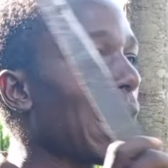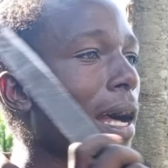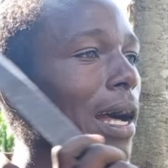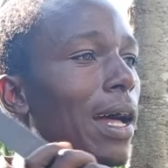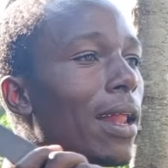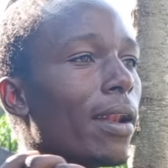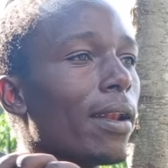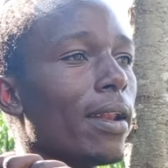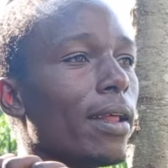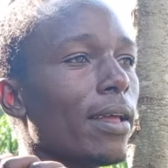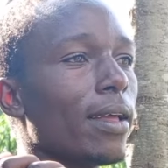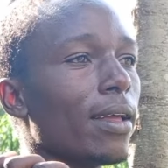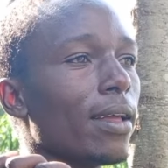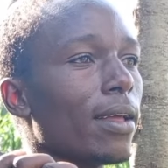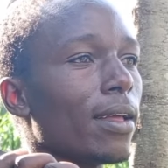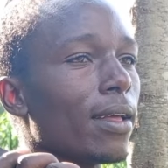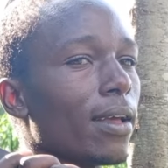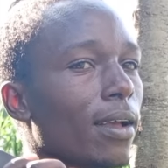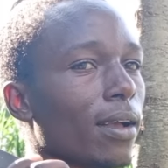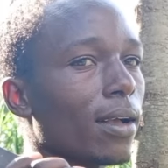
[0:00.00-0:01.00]
And
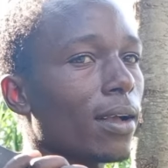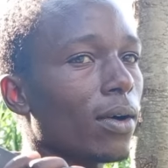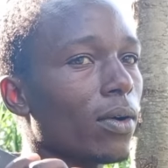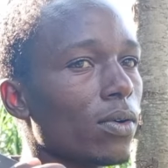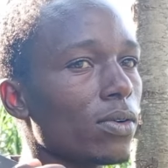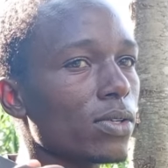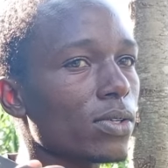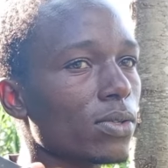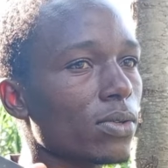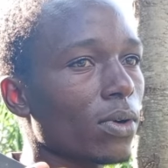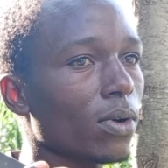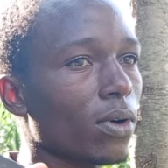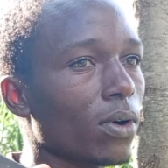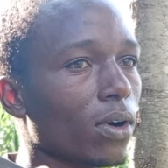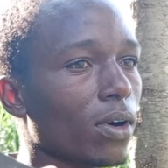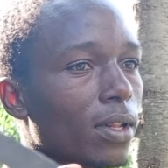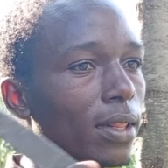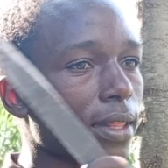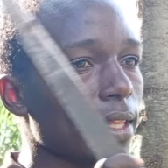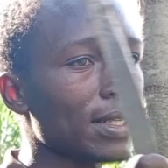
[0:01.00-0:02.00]
uh, also
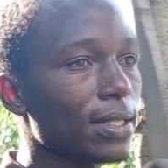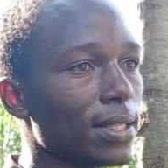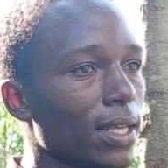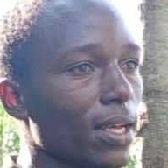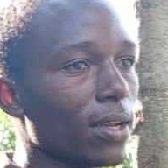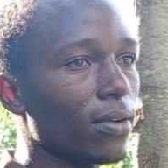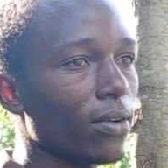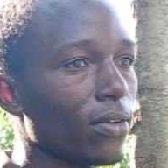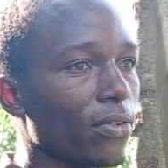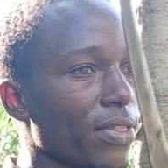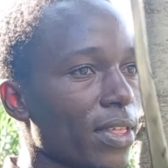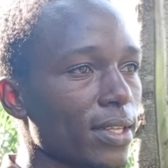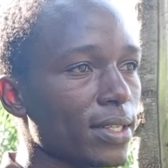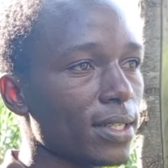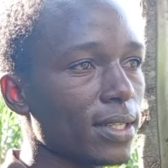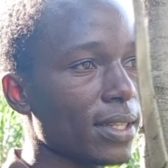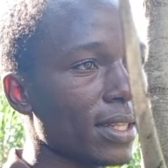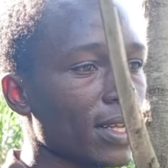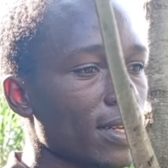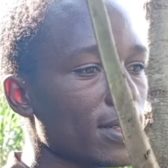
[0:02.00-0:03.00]
on the side of the
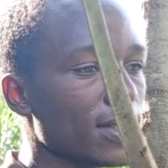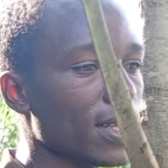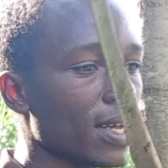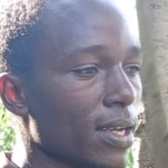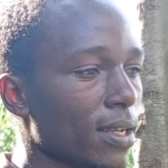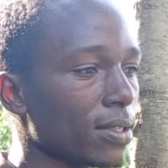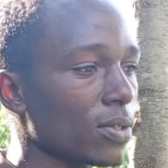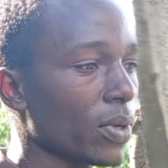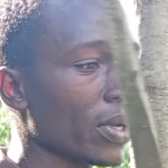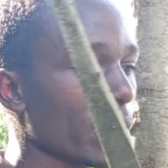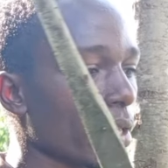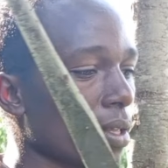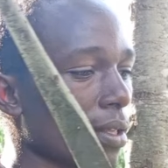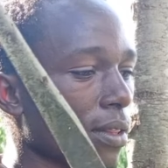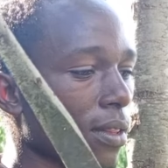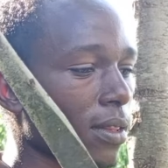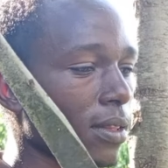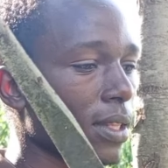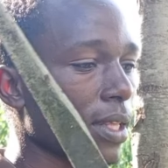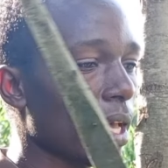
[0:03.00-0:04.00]
G10
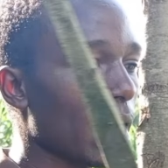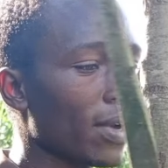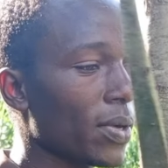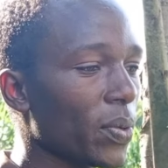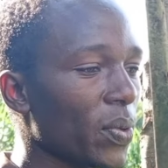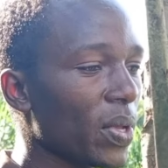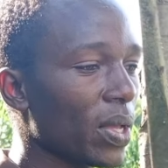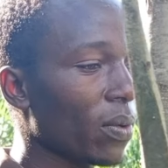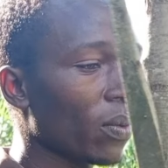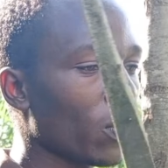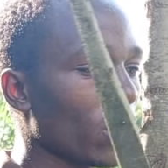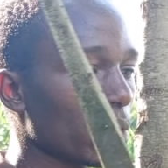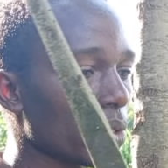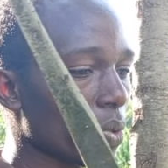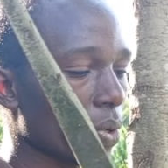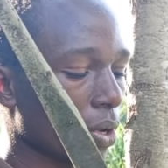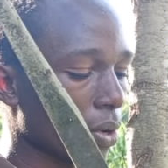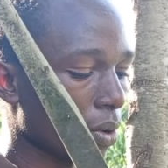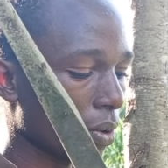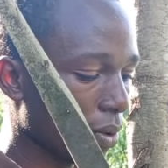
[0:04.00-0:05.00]
actually, they are doing
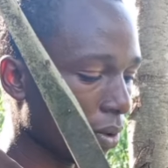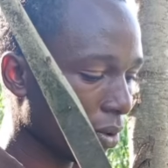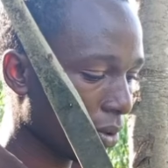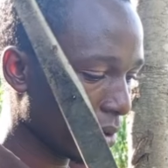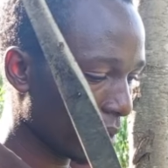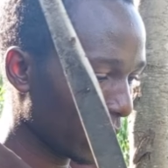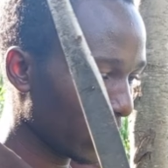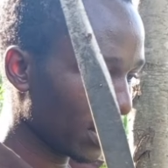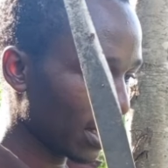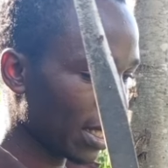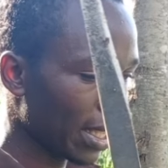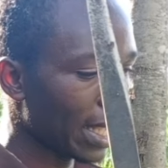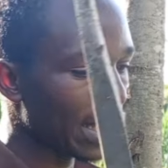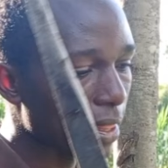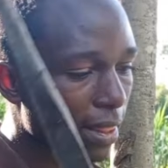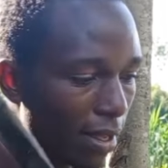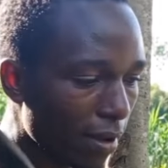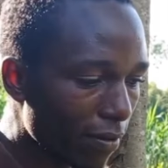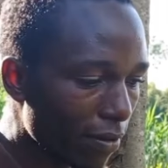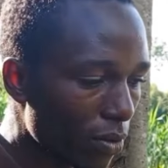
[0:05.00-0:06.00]
what we call
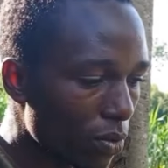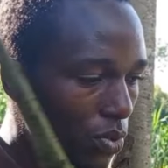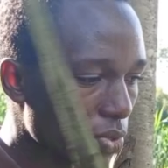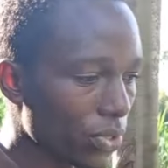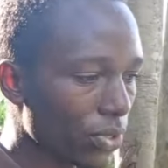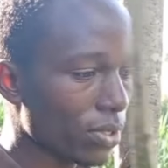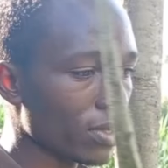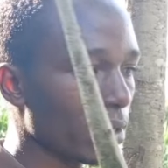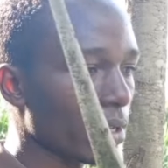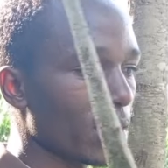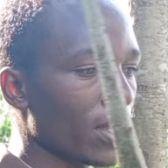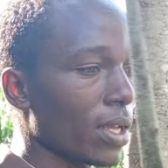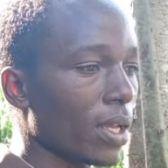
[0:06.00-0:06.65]
interviews,